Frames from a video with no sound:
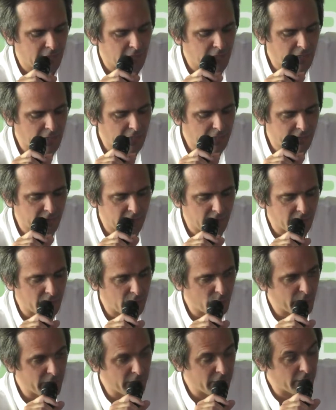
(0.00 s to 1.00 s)
And
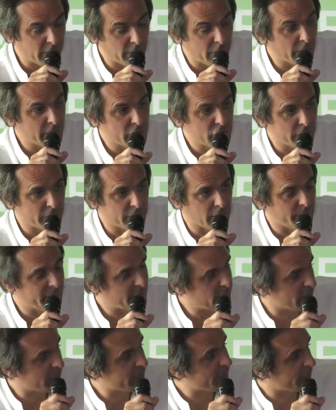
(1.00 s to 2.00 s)
we didn't know each other
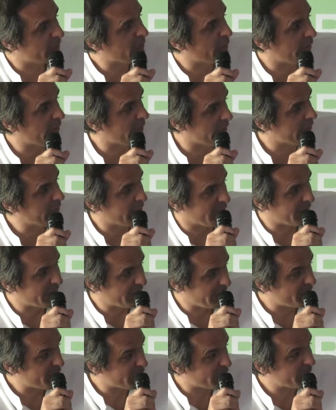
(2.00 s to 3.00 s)
because we are very
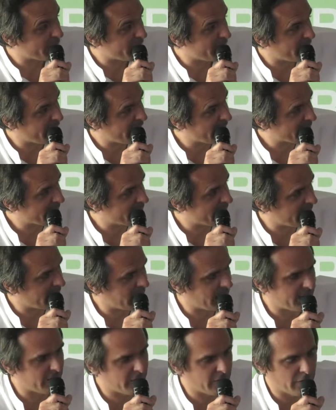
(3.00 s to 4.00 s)
different, in fact,
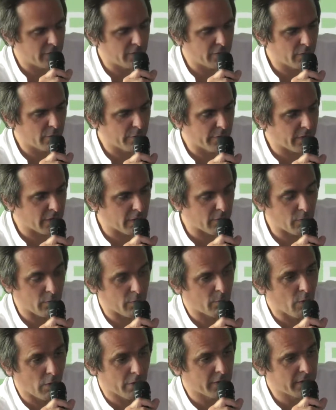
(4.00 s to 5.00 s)
and we are
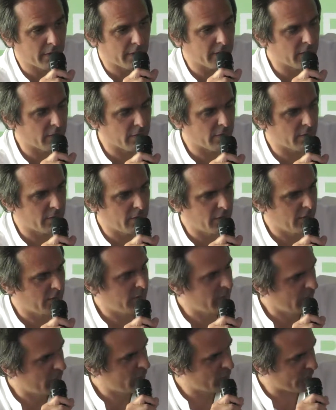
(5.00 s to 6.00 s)
working
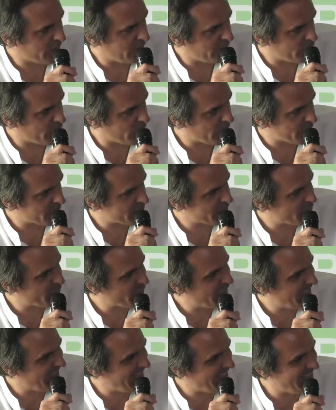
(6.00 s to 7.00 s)
22 hours a
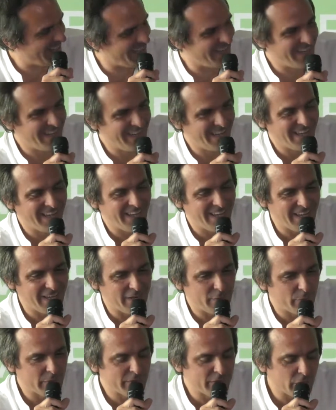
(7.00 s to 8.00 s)
day.
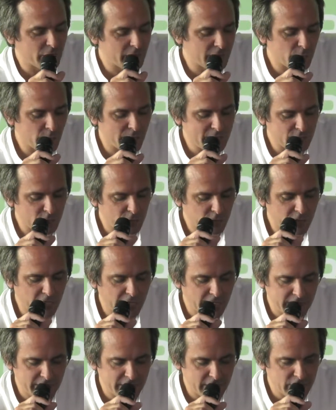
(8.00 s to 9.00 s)
And we thought it was a good
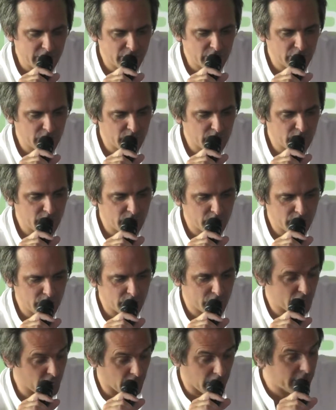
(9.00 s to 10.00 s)
idea to
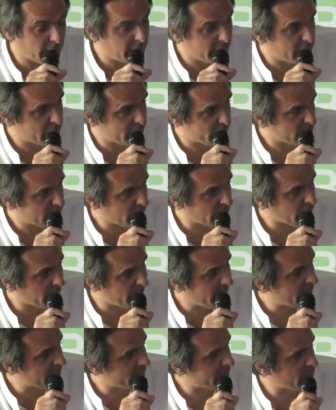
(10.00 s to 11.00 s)
join, to talk
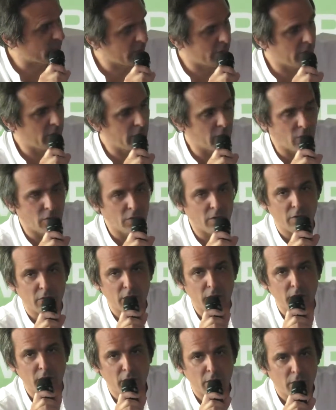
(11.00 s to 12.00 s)
about
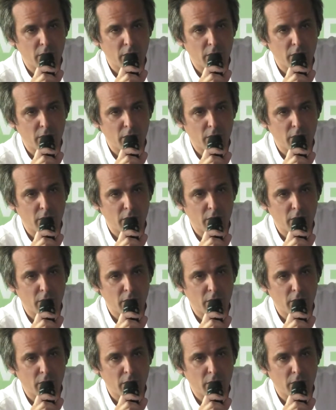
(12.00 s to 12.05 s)
all